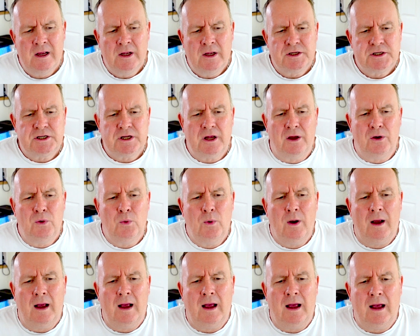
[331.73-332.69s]

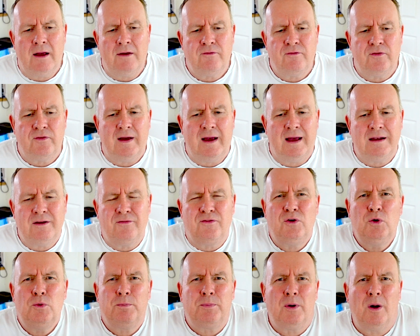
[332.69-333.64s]
So I've had a
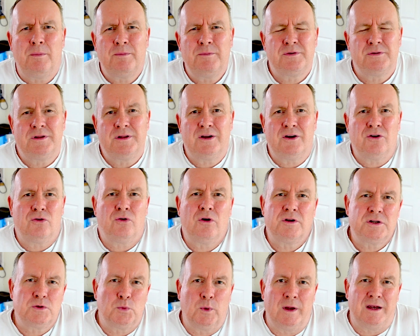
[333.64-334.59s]
few problems with the
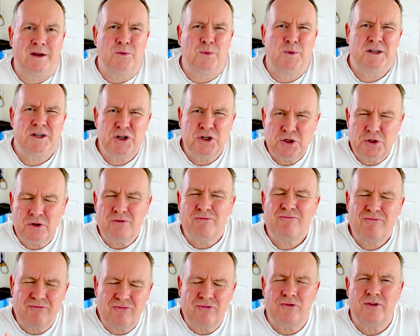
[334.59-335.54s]
crosswind, which I
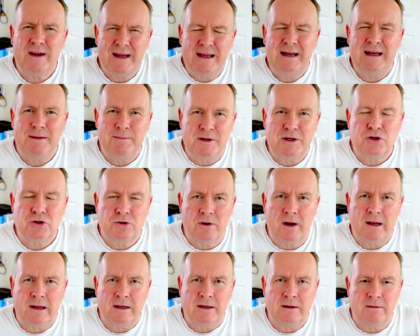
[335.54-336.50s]
shouldn't really be
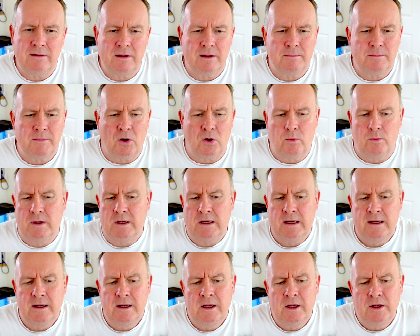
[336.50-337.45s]
trying to do at the moment.
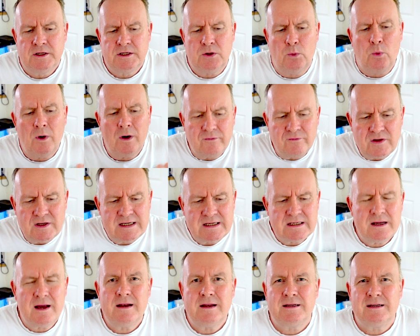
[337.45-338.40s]
So what I've
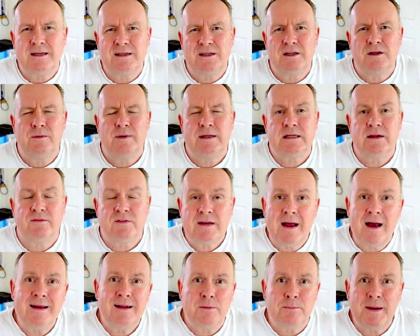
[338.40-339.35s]
decided to do is I've
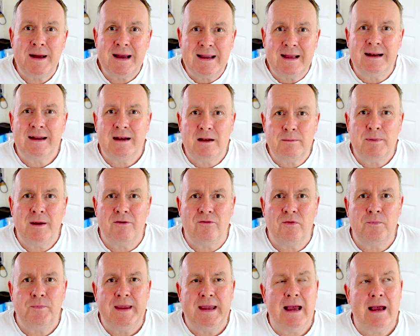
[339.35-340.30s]
dialed back a little bit
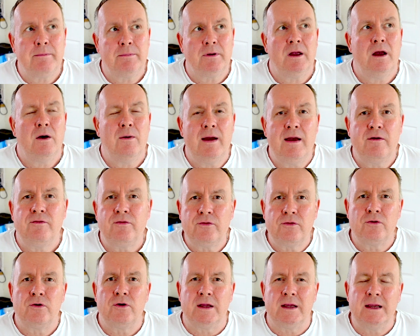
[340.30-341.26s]
from the APCO
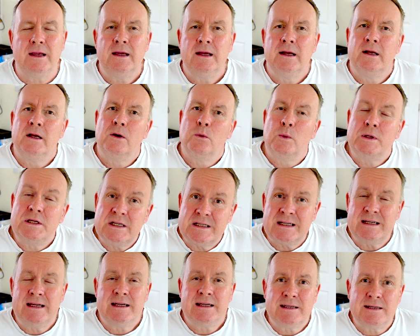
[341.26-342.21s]
F3, which is
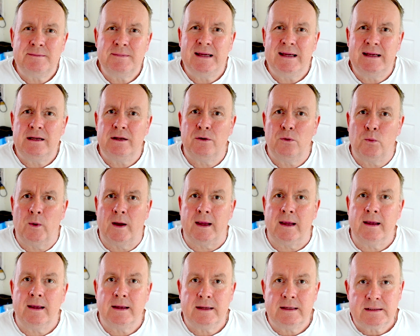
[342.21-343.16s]
an intermediate
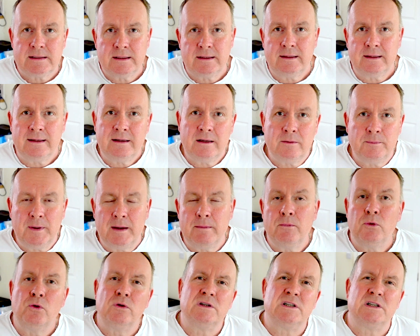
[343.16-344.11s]
wing. It's a little bit
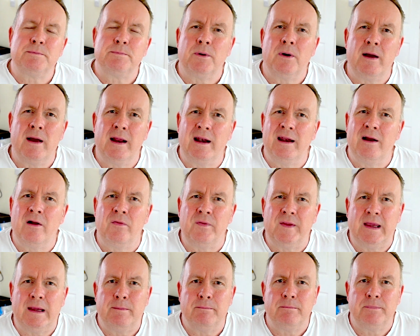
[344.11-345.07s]
more sprightly on
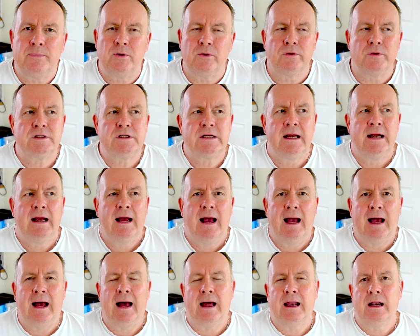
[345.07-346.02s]
the input.
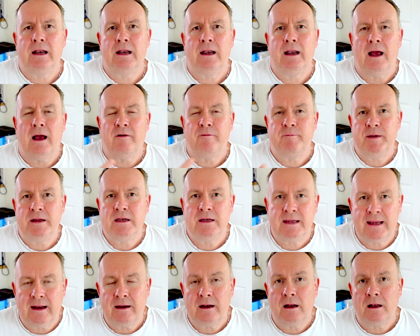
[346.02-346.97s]
And I've been
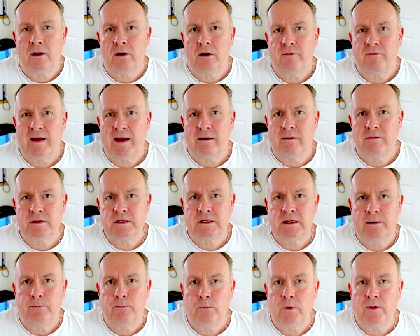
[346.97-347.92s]
getting a lot of hours
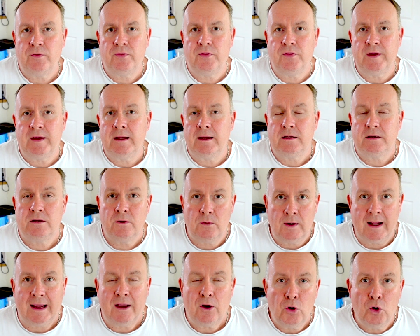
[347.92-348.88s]
in with the
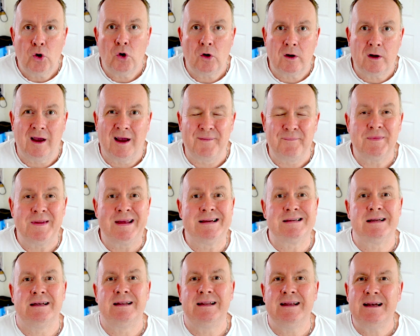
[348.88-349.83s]
Dudek Orca.
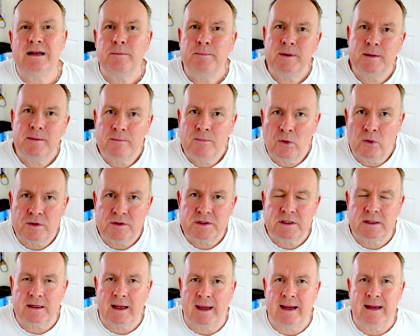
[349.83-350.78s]
It's a little bit more
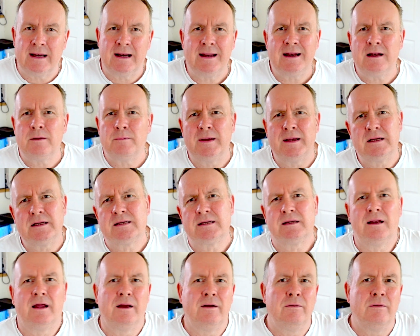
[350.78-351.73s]
sedate, a little bit
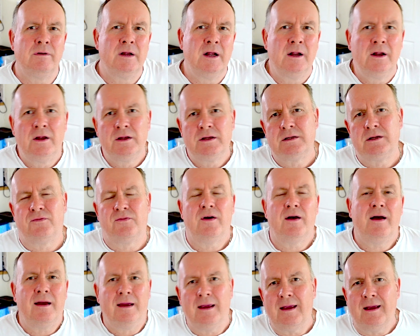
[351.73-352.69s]
slow. So if
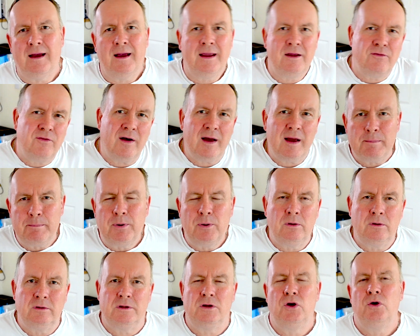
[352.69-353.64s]
I
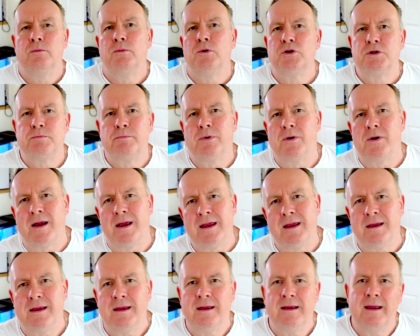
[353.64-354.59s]
pull too much
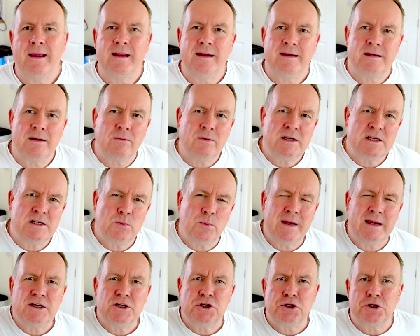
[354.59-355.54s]
brake, it only
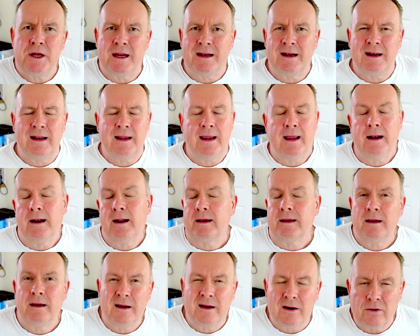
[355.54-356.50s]
swings gently and I
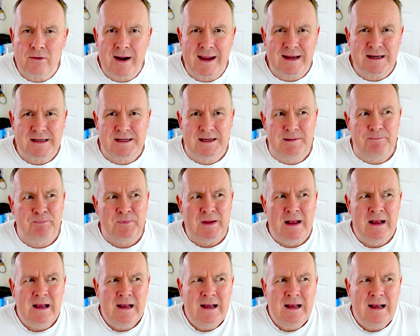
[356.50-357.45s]
can correct it.
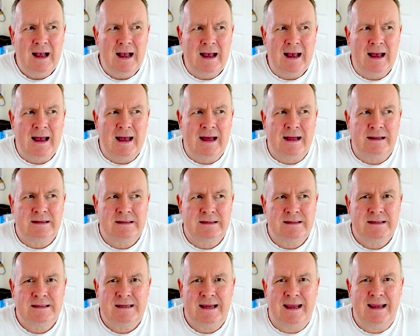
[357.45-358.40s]

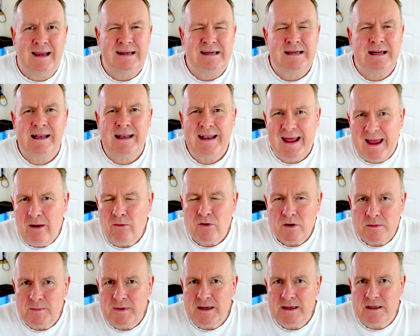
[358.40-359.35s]
And it's
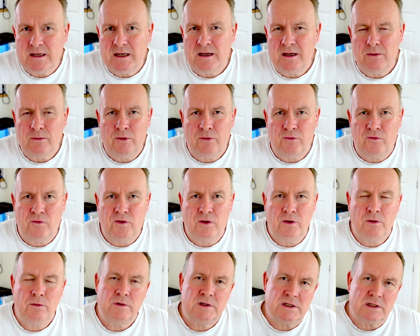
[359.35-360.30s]
allowed me to do a
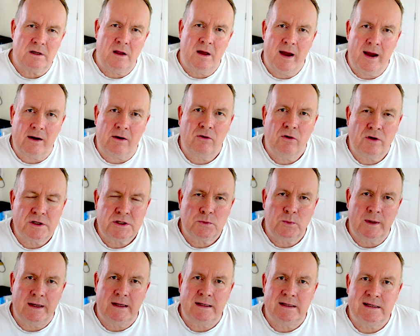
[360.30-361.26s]
few slight
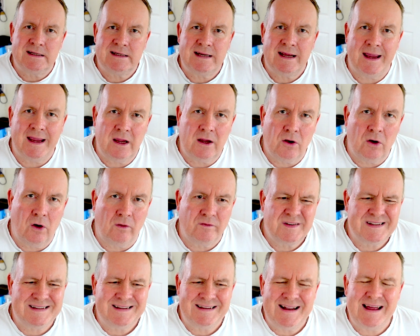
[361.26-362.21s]
crosswind takeoffs.